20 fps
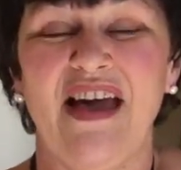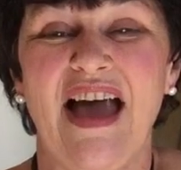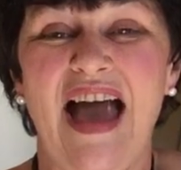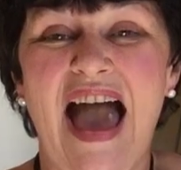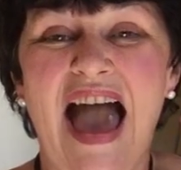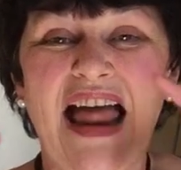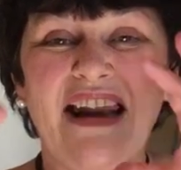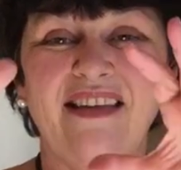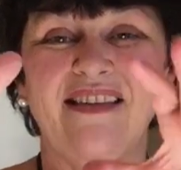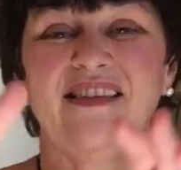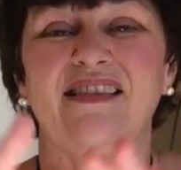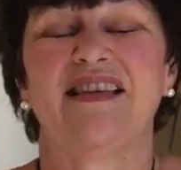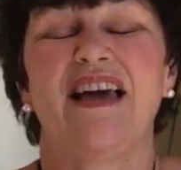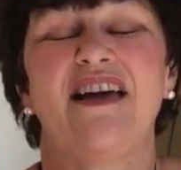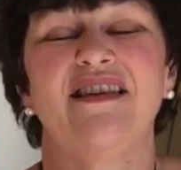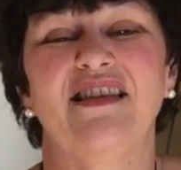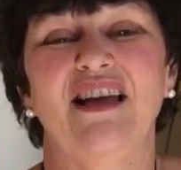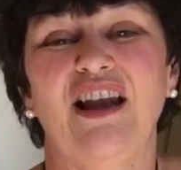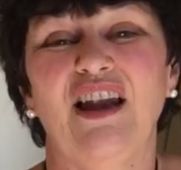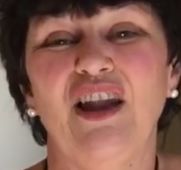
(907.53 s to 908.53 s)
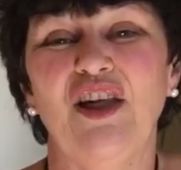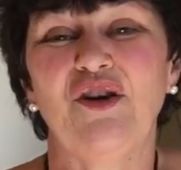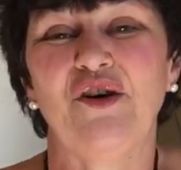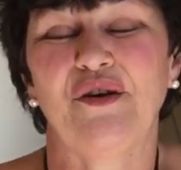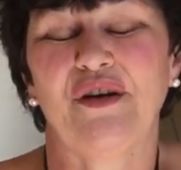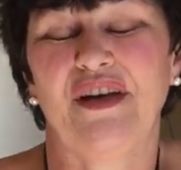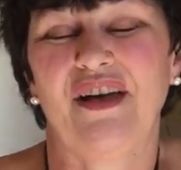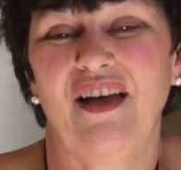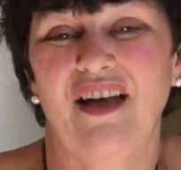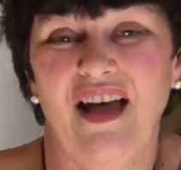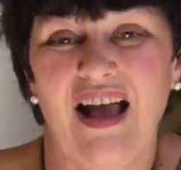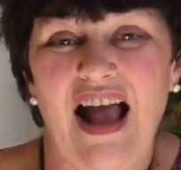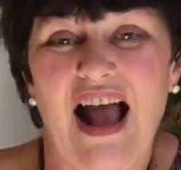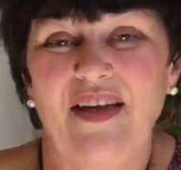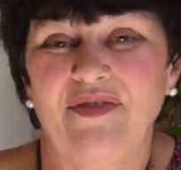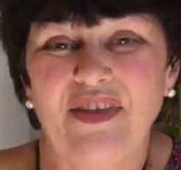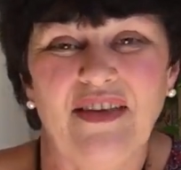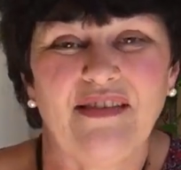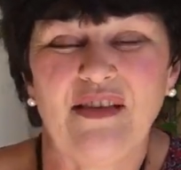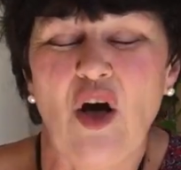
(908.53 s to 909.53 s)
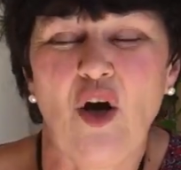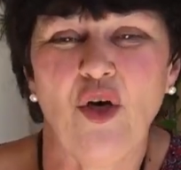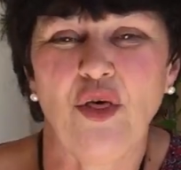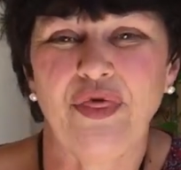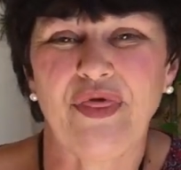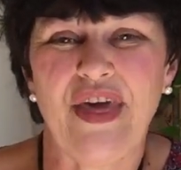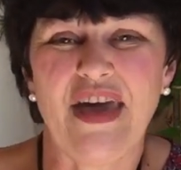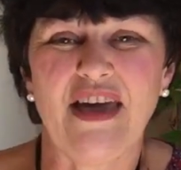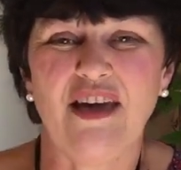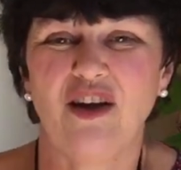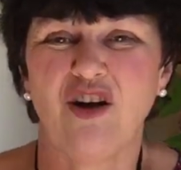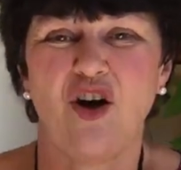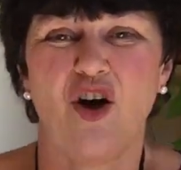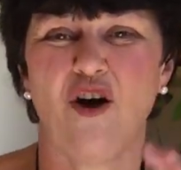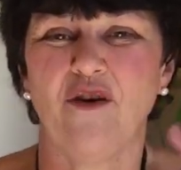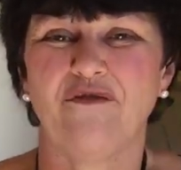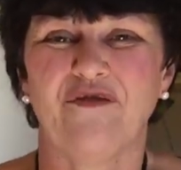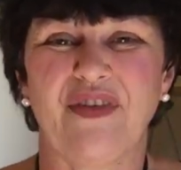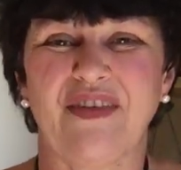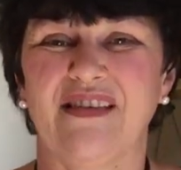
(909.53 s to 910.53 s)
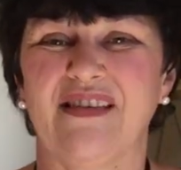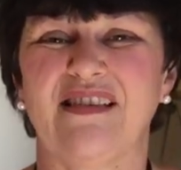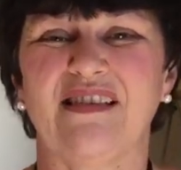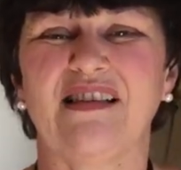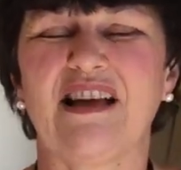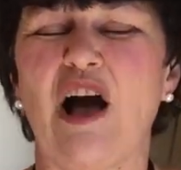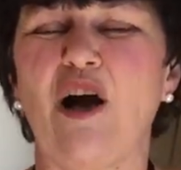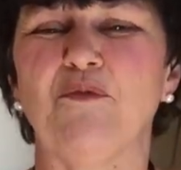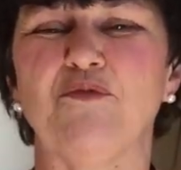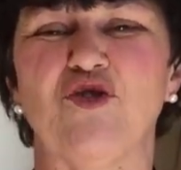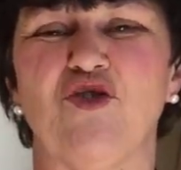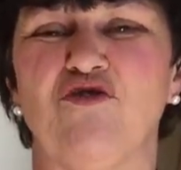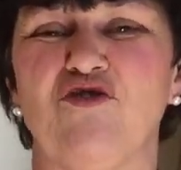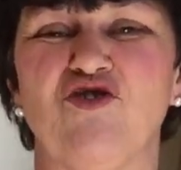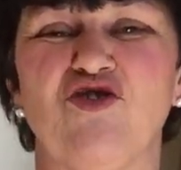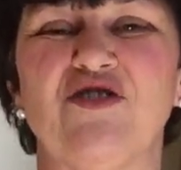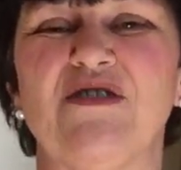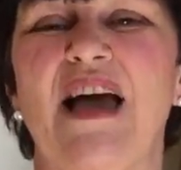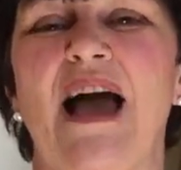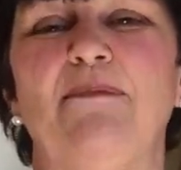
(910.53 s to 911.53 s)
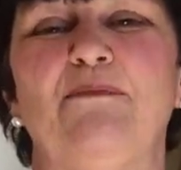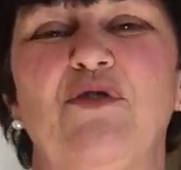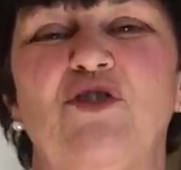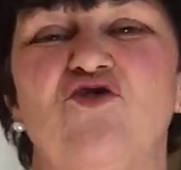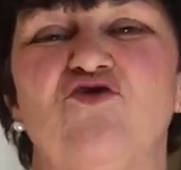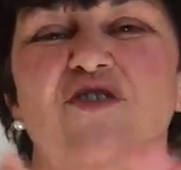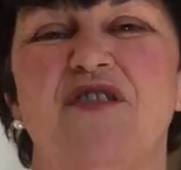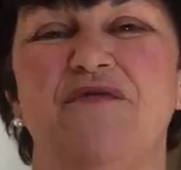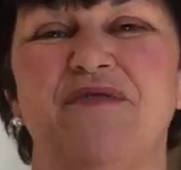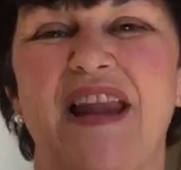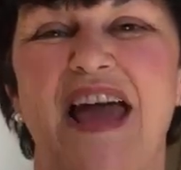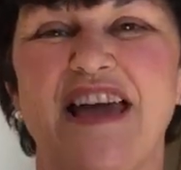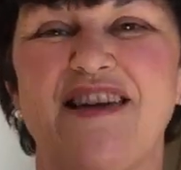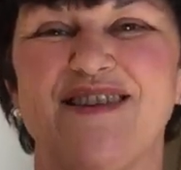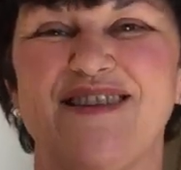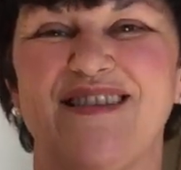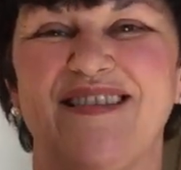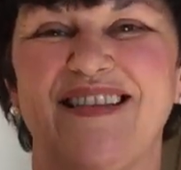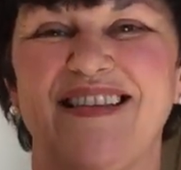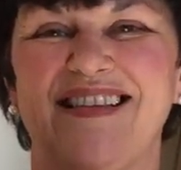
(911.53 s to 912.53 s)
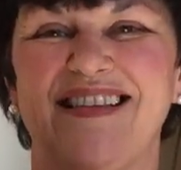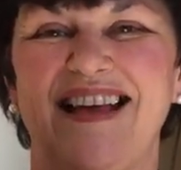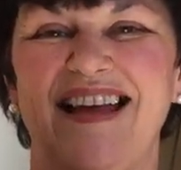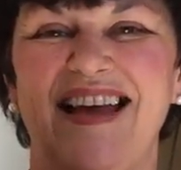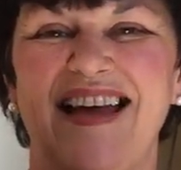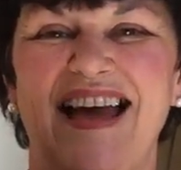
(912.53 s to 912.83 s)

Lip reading: Helen's going to look at this whole thing of the sculpture and tapestry of nations.